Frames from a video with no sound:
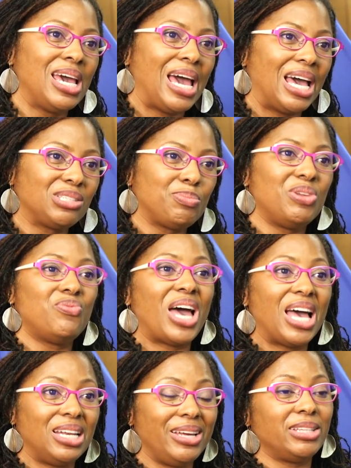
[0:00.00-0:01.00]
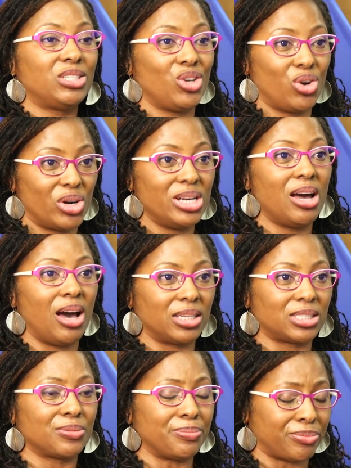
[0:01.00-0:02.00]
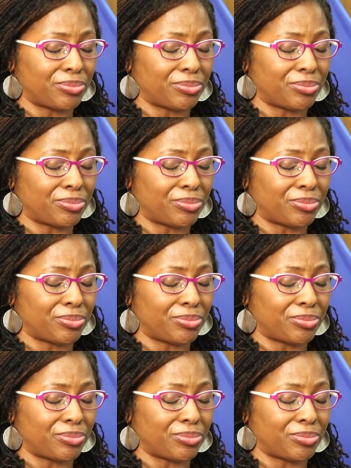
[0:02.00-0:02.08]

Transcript: has been violated or not.